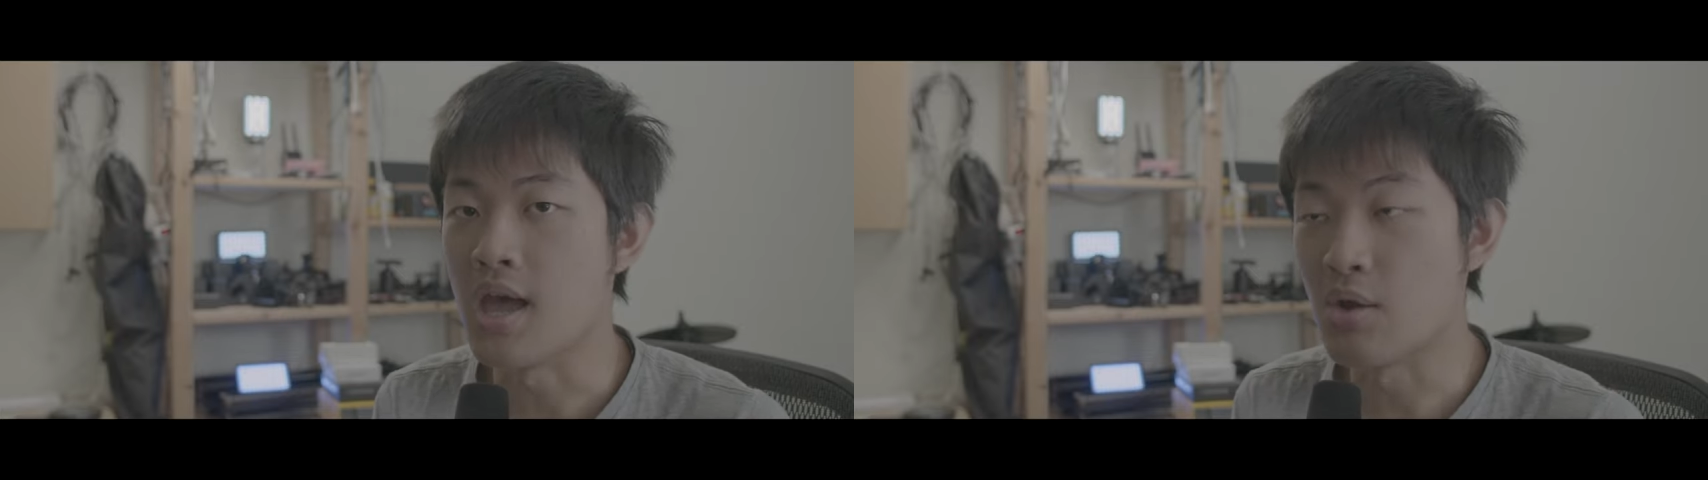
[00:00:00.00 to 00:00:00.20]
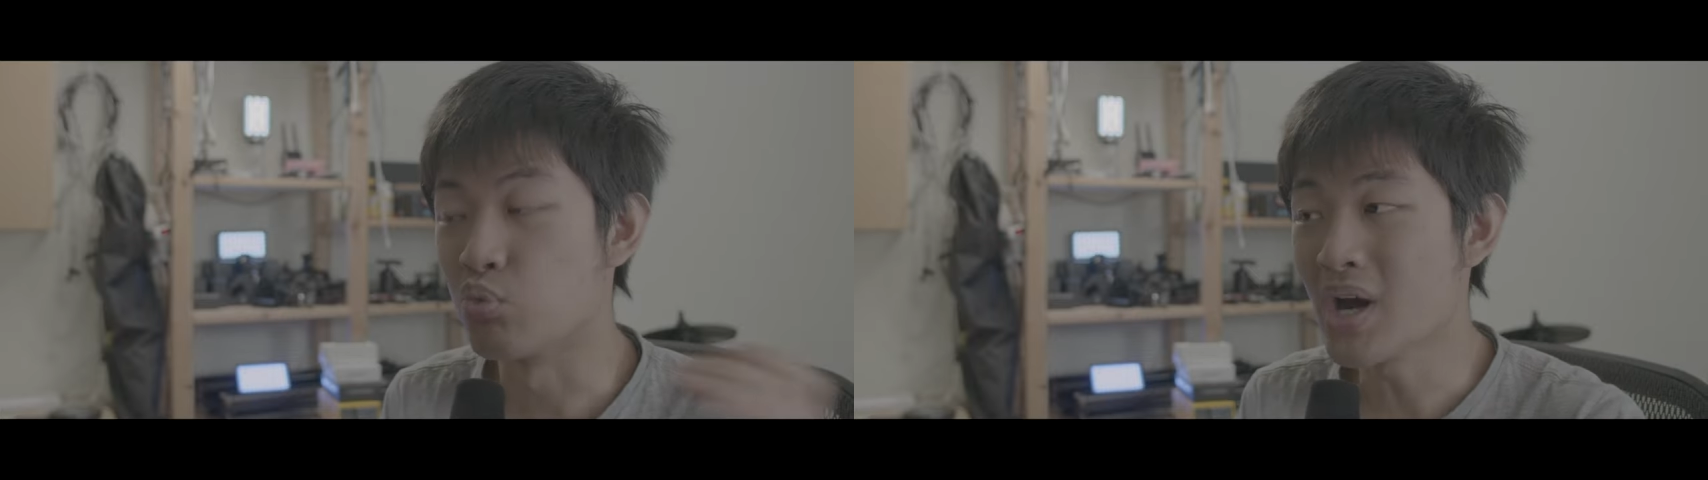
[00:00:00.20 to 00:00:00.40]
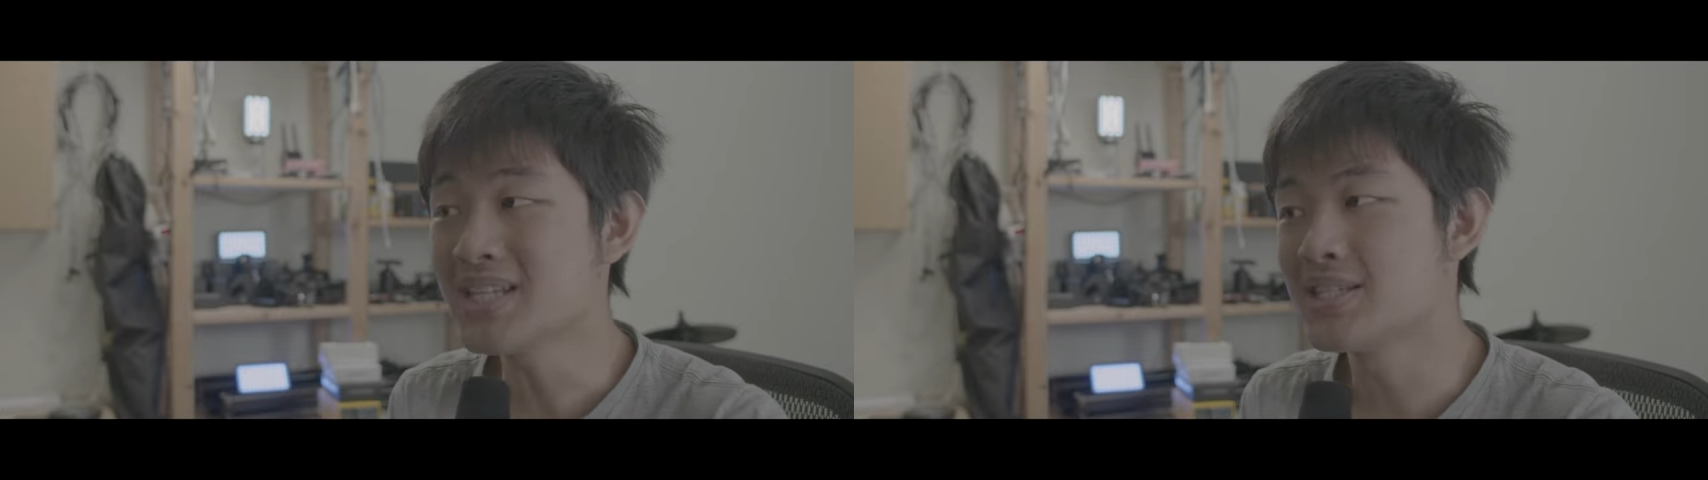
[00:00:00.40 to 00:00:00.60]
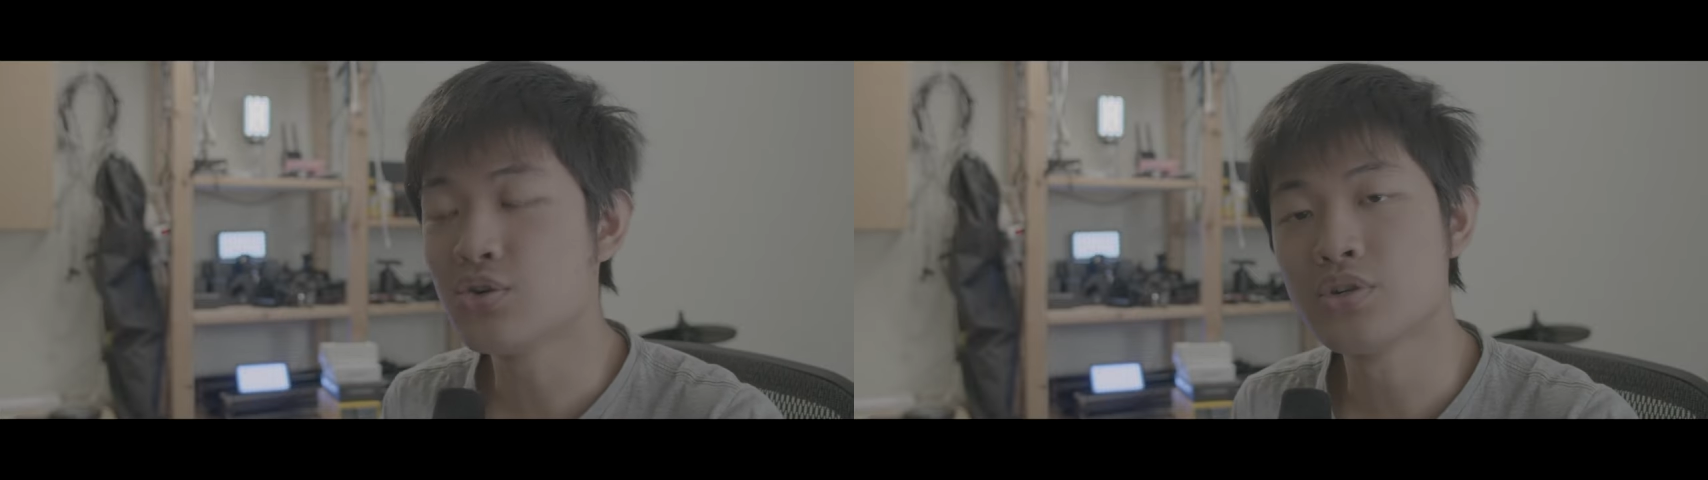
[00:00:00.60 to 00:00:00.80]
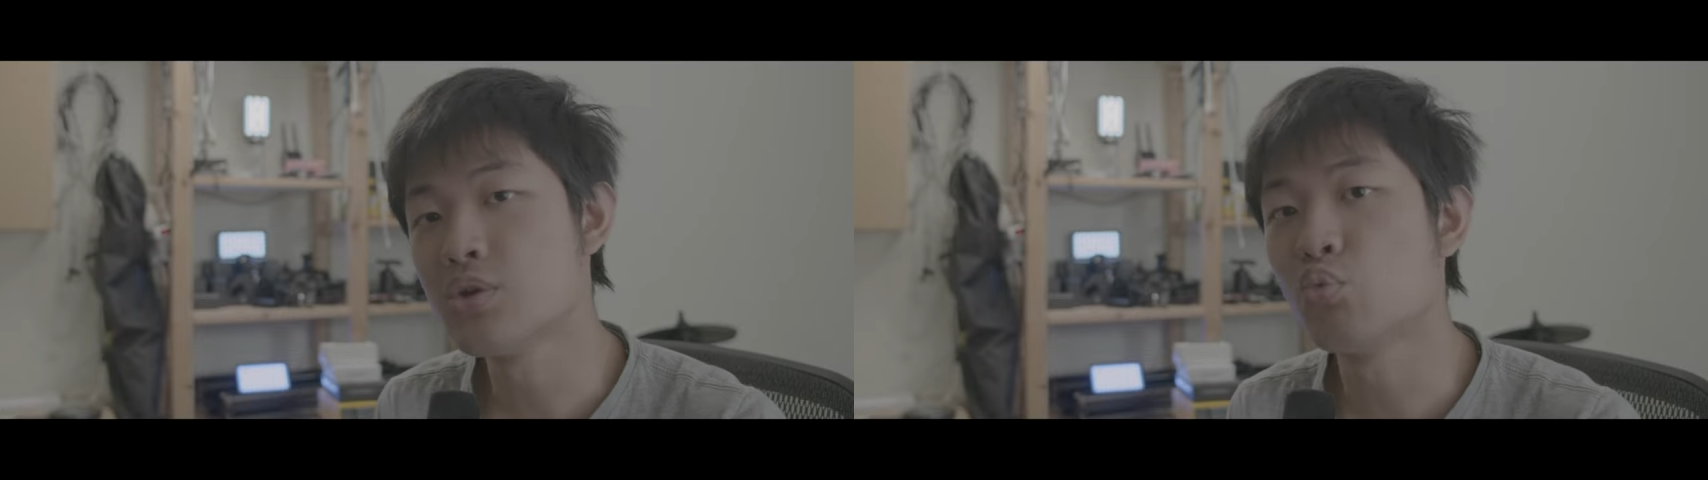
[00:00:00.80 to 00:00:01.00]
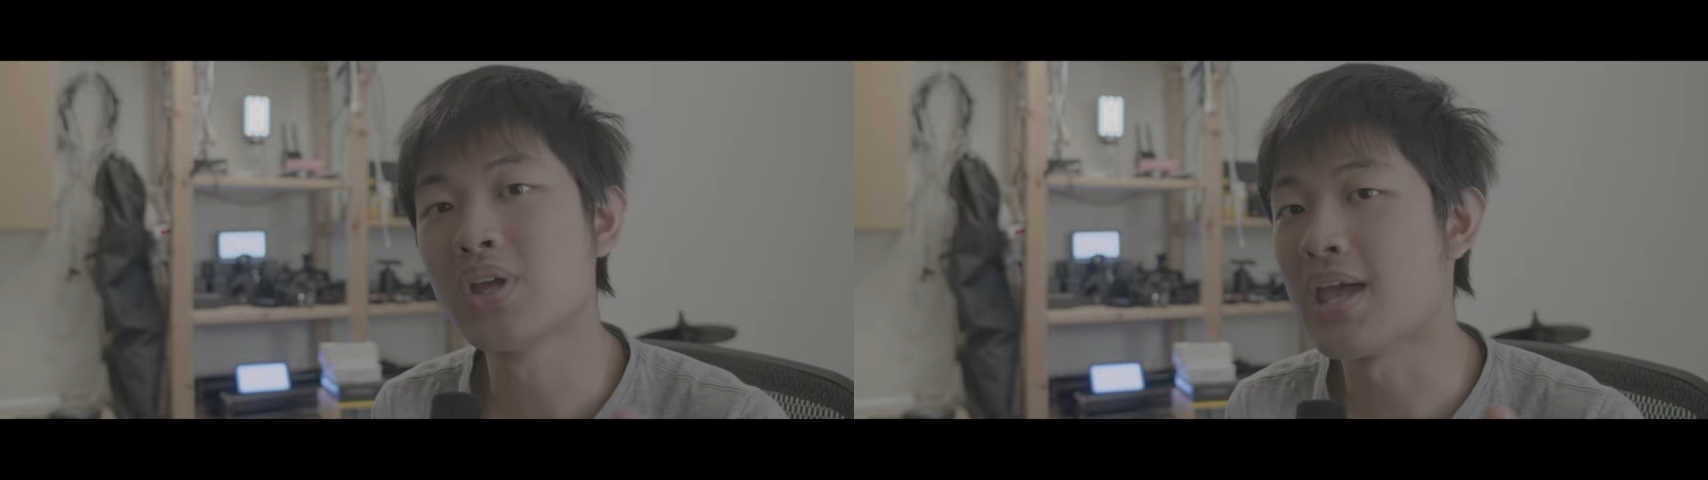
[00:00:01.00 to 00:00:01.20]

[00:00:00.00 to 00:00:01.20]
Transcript: at YC Union, we